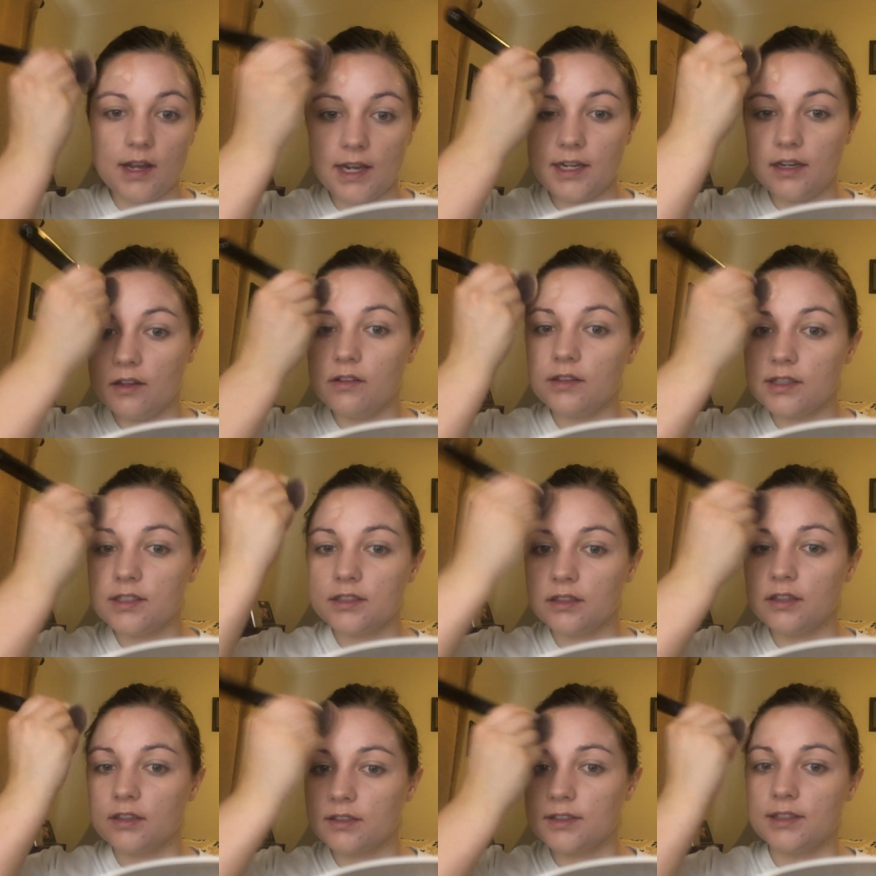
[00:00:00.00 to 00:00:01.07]
I know this
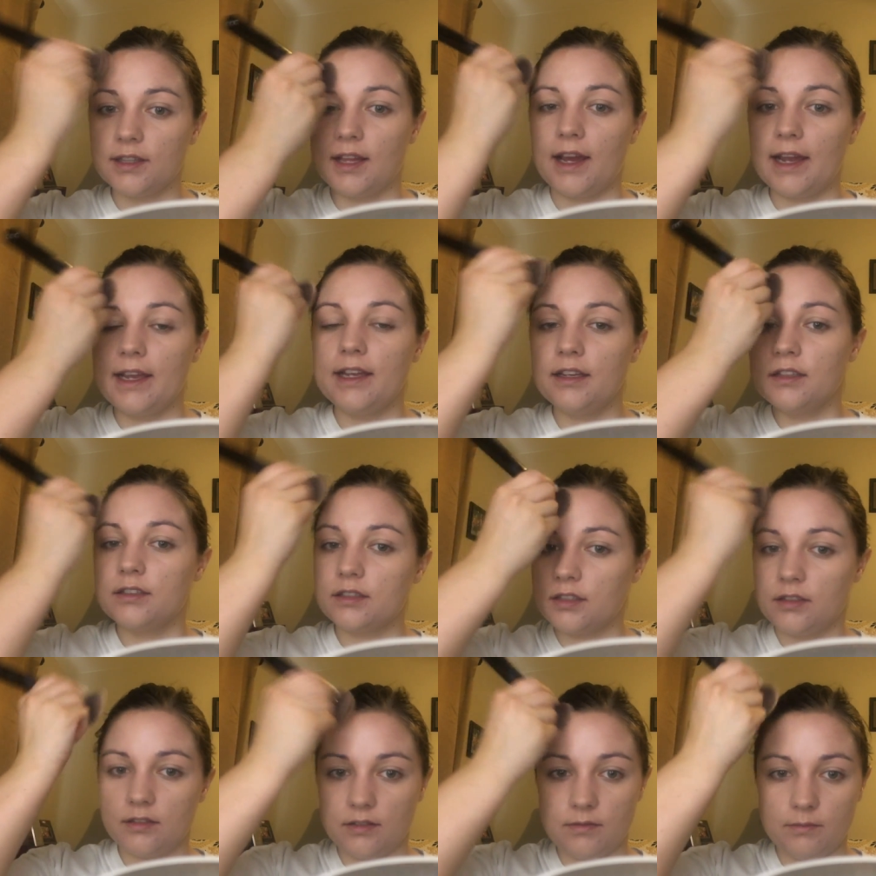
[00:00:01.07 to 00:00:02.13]
looks light,
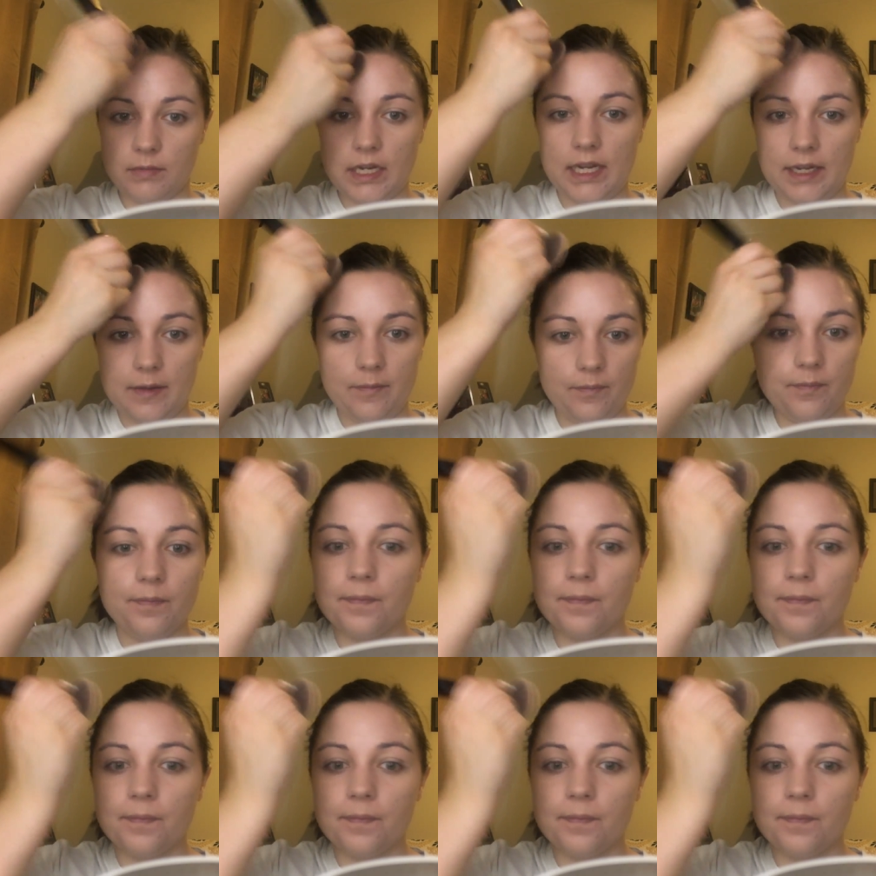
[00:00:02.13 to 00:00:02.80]
but